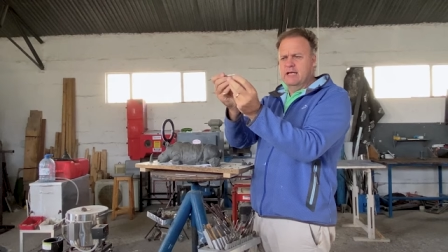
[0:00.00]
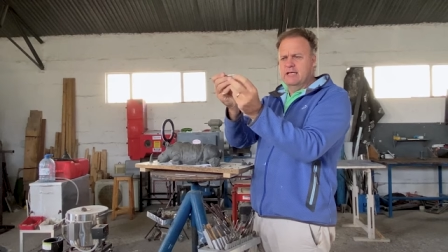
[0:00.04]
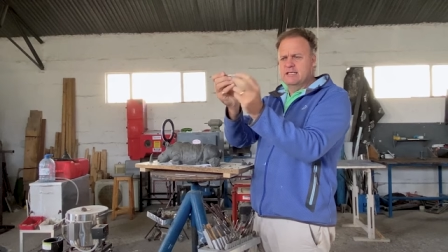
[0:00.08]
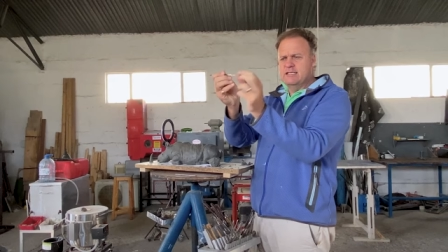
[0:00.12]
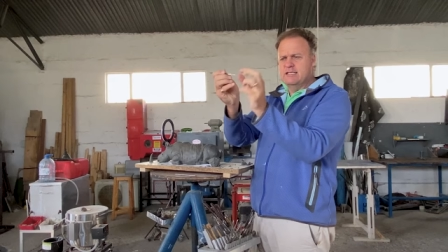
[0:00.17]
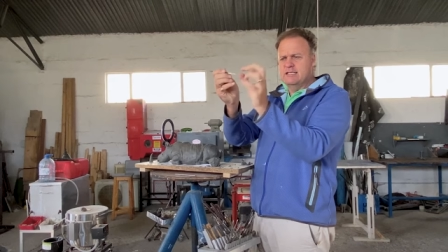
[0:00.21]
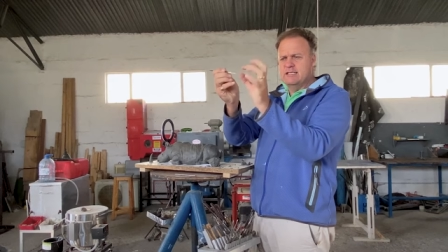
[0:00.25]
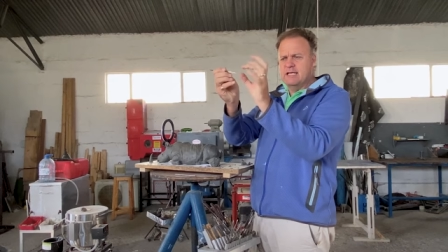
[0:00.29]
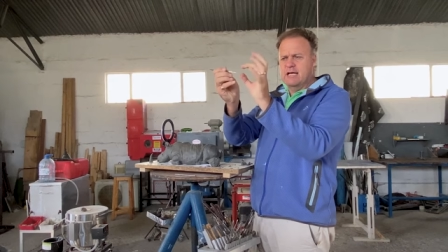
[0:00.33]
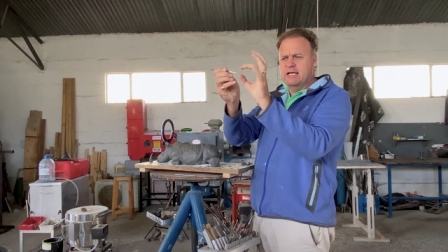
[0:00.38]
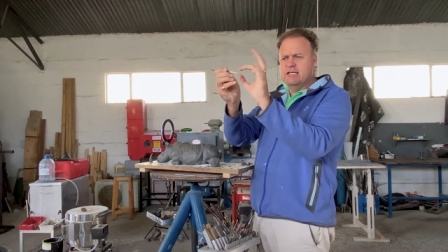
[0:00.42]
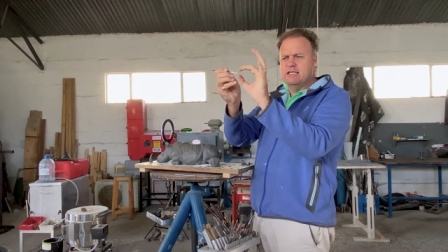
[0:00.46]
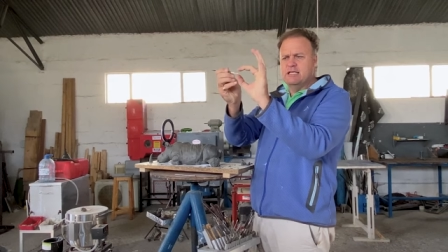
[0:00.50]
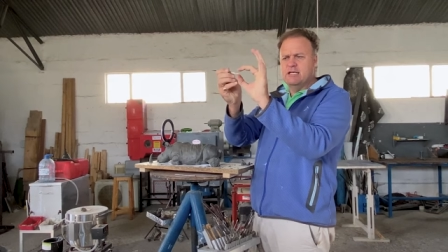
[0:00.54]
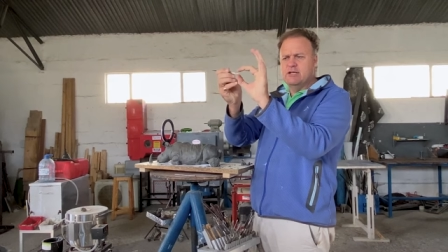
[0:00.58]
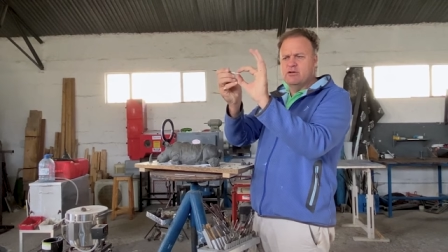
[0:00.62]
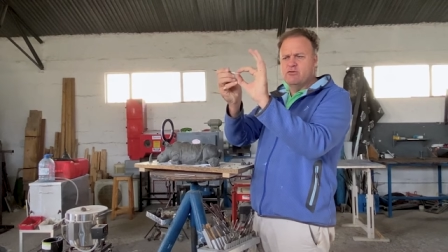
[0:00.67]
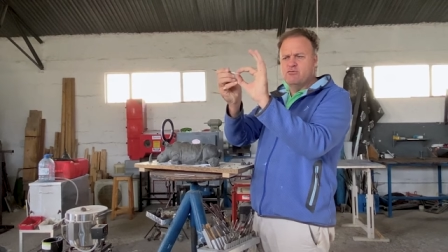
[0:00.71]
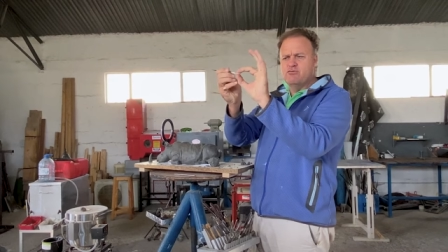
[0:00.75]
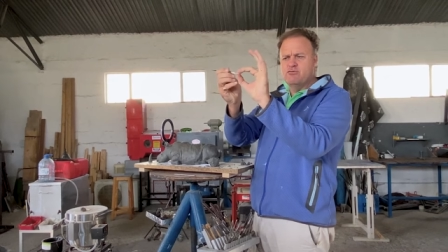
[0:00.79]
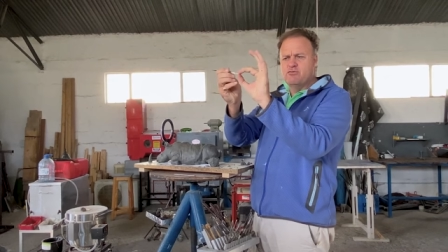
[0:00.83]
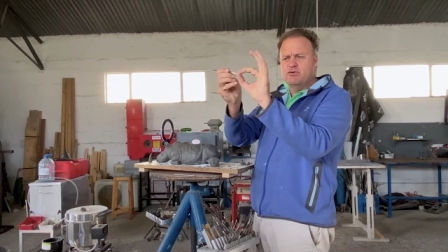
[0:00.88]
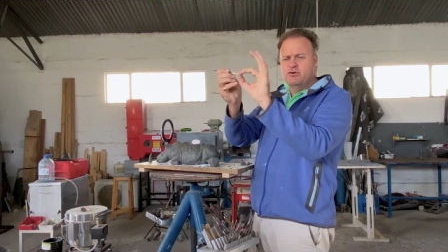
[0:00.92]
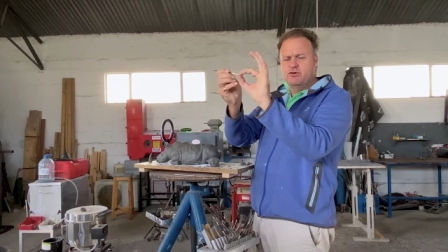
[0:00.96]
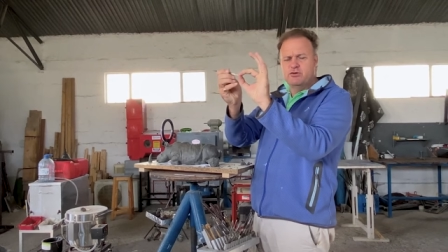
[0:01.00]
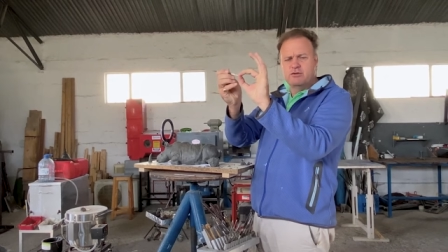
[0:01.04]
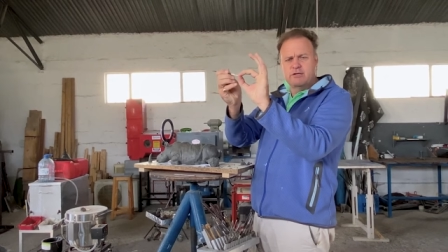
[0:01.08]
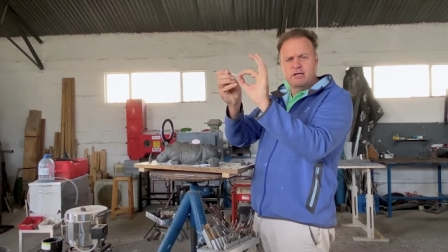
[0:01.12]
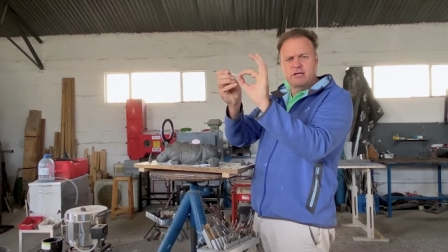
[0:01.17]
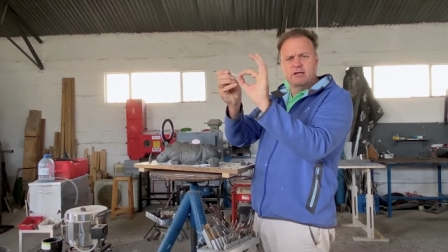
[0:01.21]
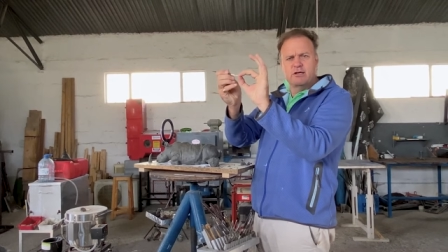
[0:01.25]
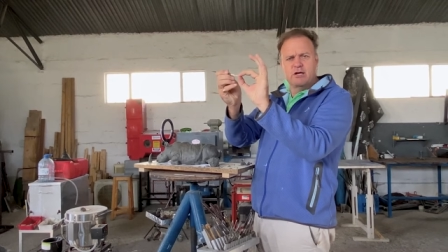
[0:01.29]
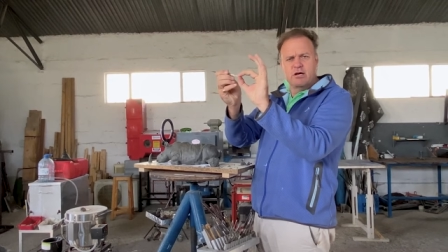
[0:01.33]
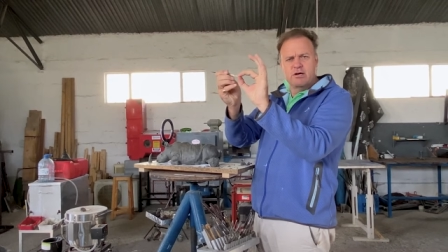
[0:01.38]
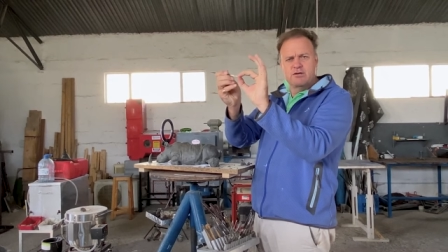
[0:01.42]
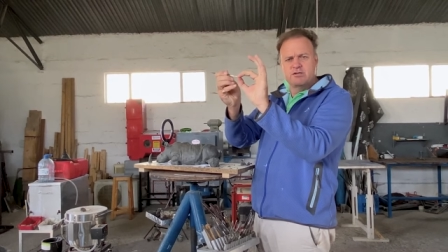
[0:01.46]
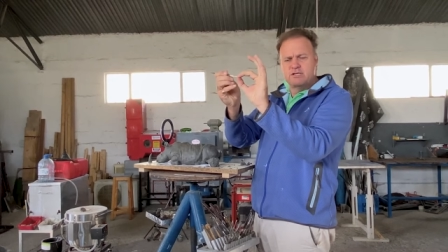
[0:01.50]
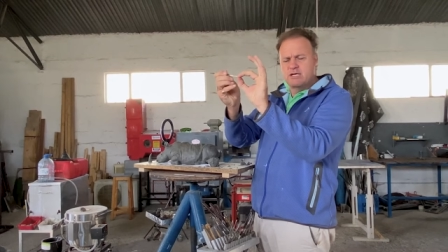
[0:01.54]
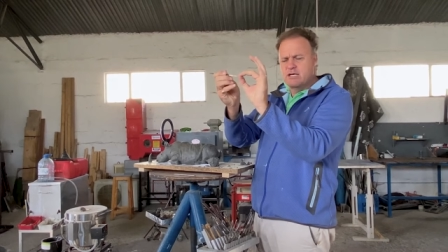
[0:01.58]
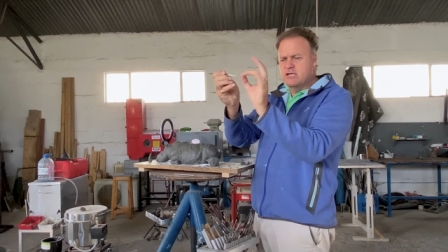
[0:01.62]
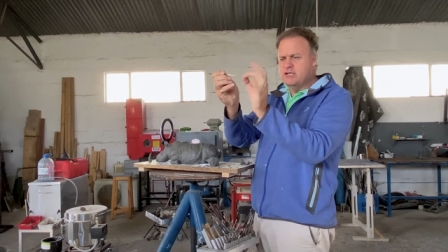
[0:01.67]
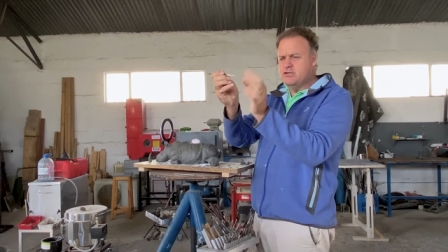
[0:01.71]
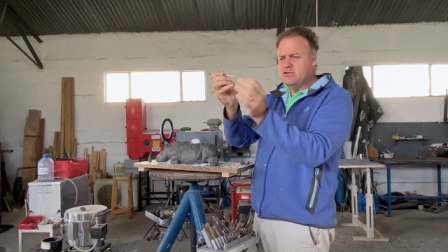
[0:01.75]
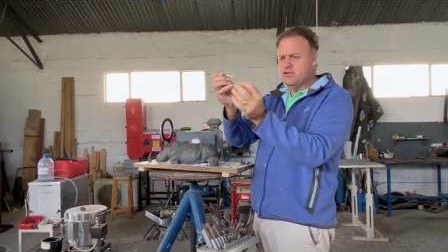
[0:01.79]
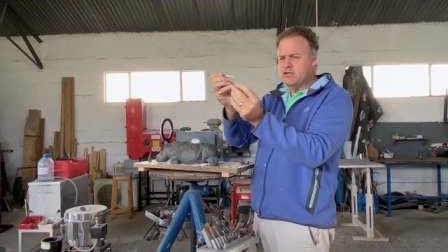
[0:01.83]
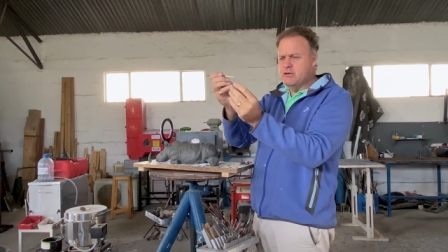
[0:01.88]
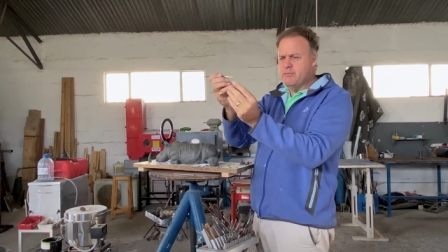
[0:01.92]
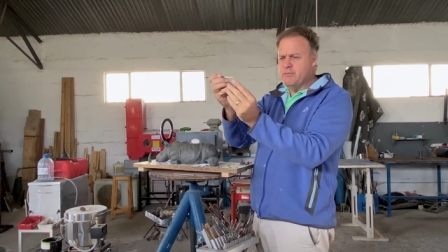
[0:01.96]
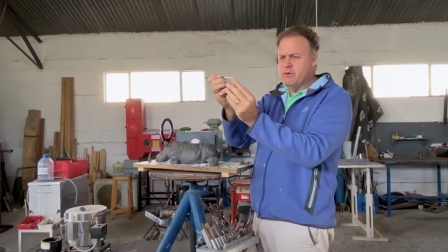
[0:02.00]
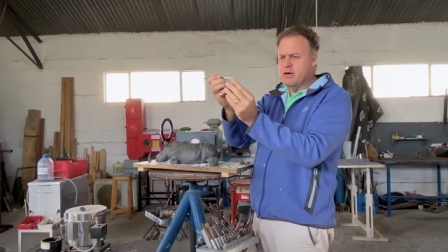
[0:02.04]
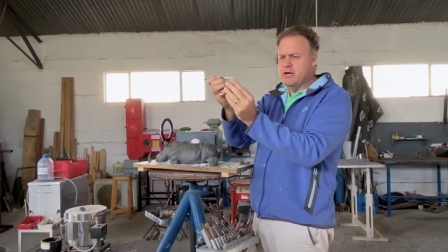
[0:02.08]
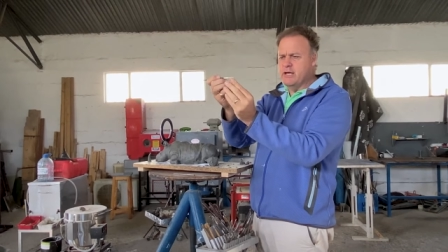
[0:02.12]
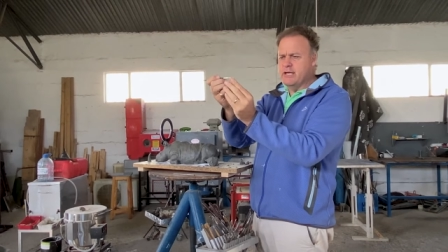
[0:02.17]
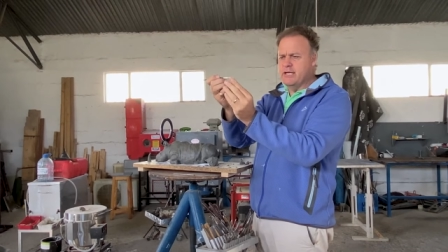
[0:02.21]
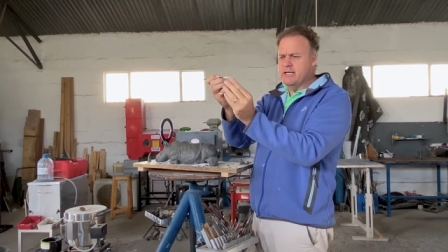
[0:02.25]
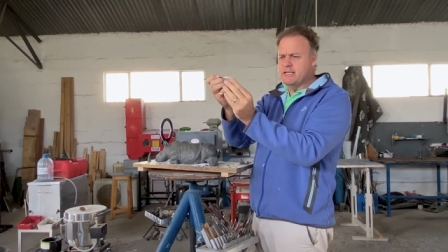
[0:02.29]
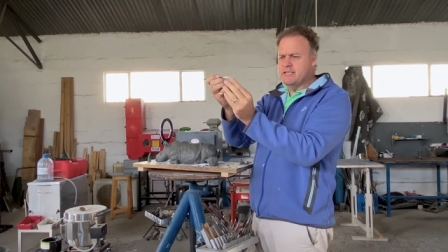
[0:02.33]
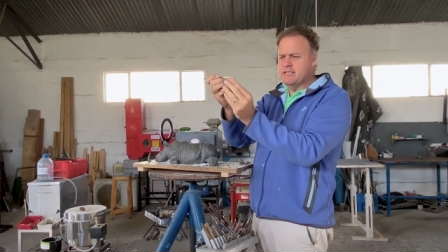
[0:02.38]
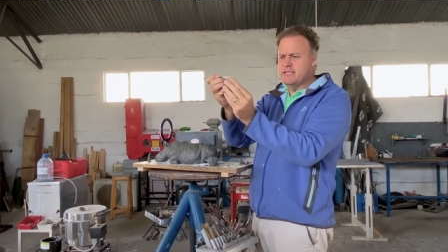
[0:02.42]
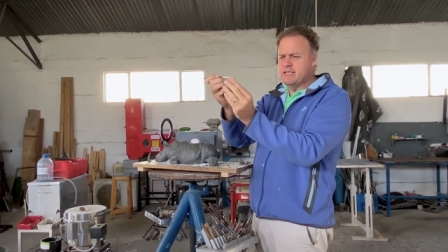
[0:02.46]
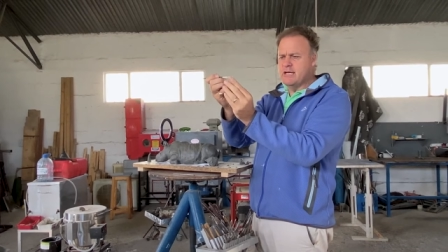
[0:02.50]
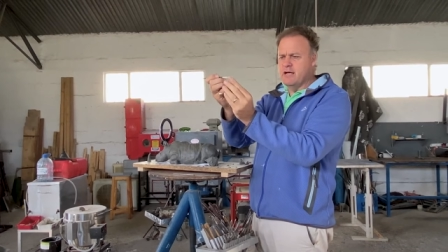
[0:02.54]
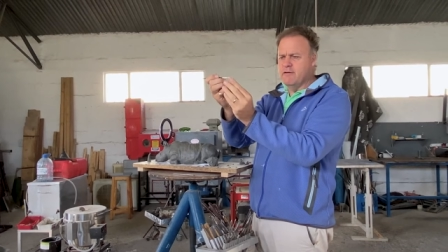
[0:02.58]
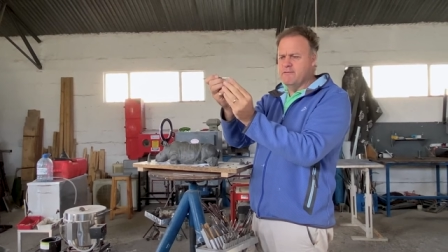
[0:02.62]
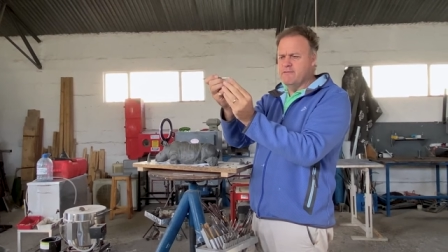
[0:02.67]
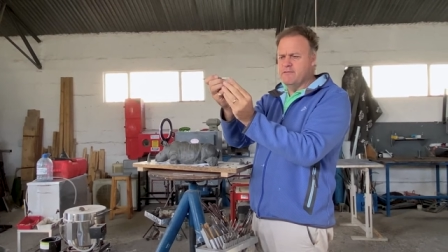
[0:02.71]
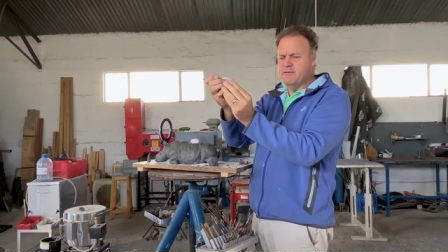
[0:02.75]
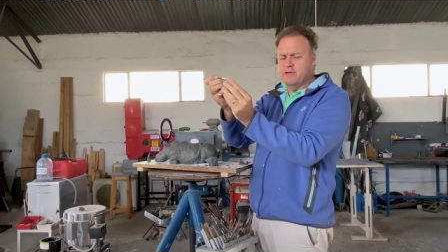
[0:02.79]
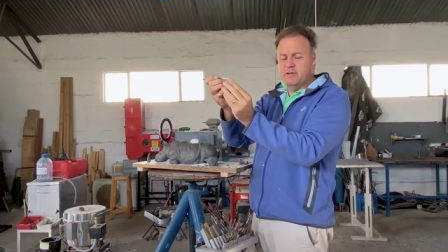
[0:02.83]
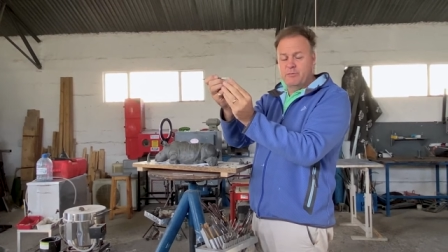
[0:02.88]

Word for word: This is actually the root that goes into the body itself,